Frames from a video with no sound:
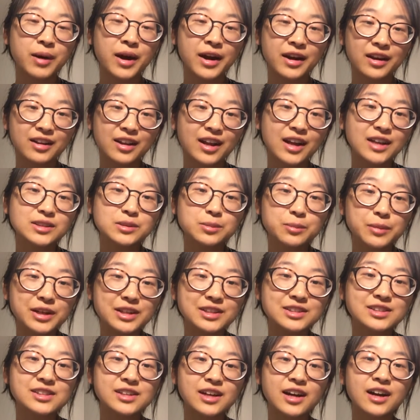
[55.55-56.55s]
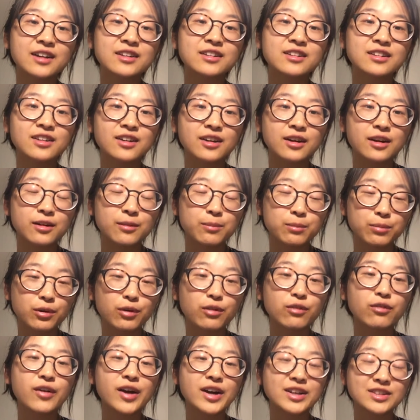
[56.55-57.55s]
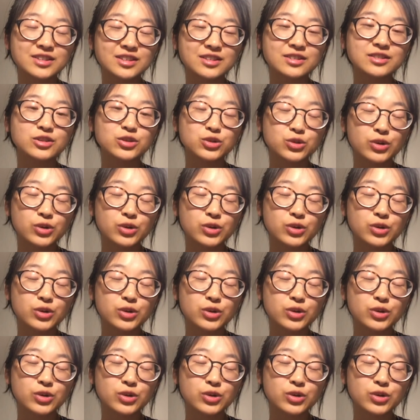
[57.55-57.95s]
my classmates and uh, Professor